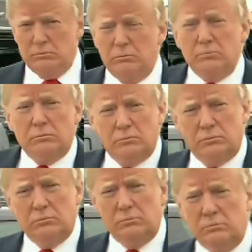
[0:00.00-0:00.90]
and
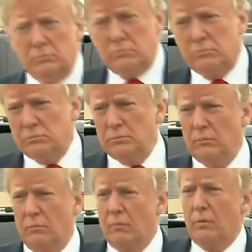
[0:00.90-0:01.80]
over and over again. And
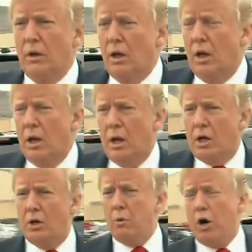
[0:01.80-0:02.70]
think about that for a
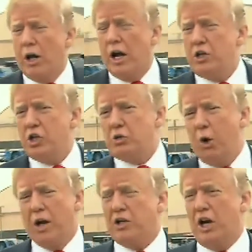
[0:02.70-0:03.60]
minute.
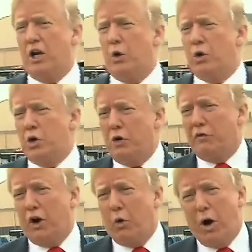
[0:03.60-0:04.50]
That word, what it
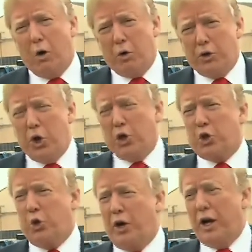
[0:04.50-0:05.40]
conjures up, it's
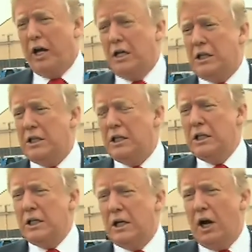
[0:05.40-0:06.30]
something
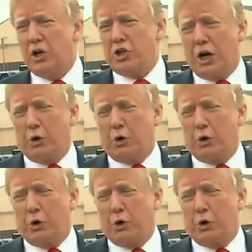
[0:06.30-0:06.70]
spooky and